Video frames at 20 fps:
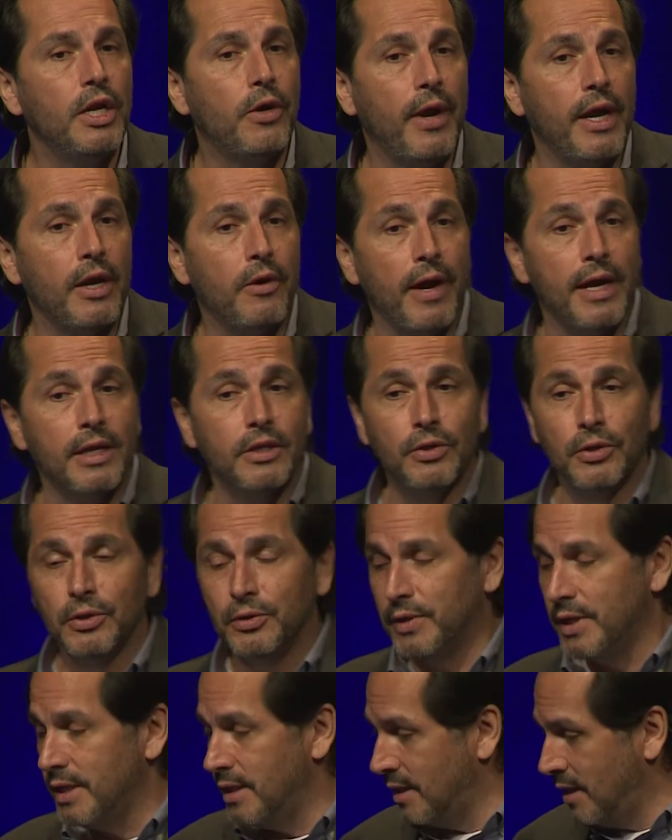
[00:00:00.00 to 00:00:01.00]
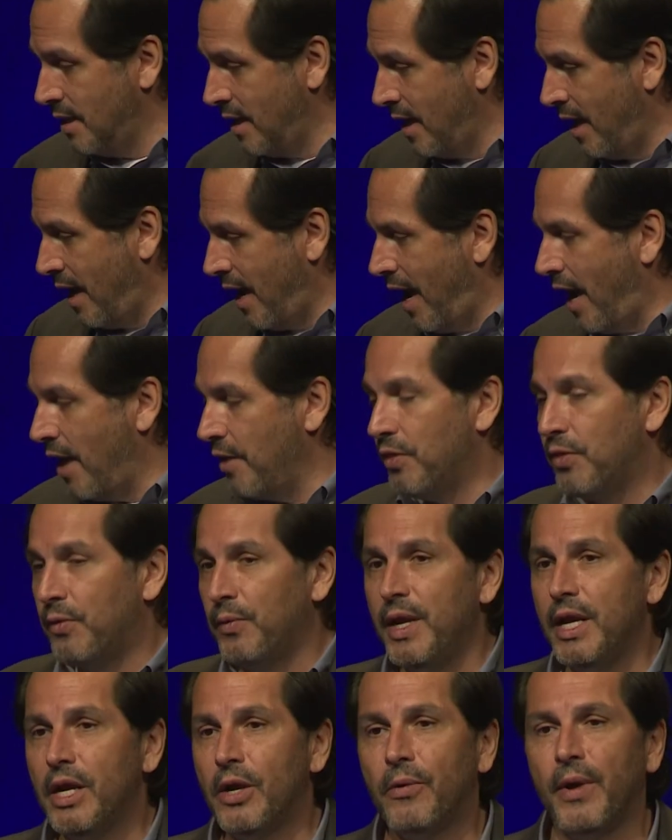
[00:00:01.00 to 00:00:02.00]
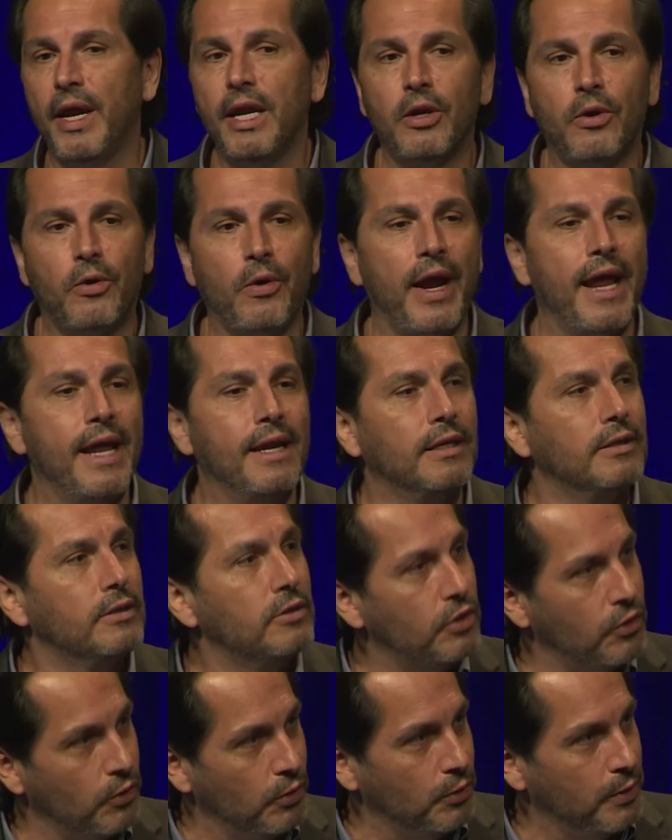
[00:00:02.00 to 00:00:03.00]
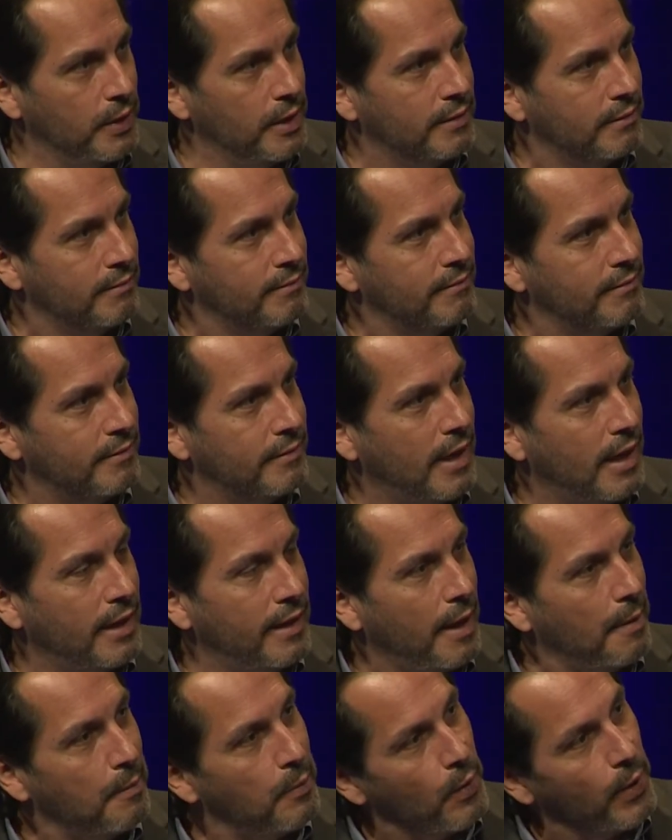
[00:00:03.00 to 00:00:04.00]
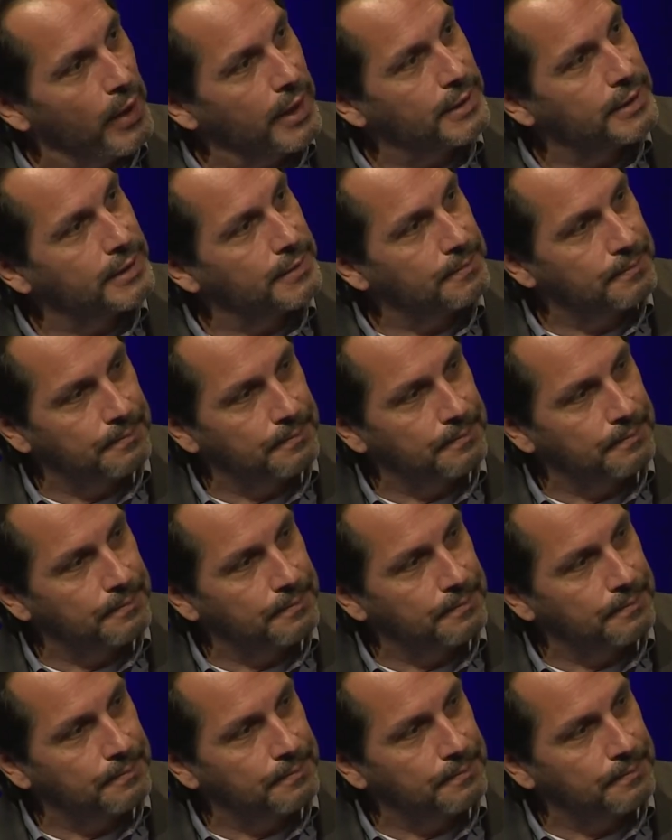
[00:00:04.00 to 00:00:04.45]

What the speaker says: great-grandchildren, and 3 great-grandchildren at that point.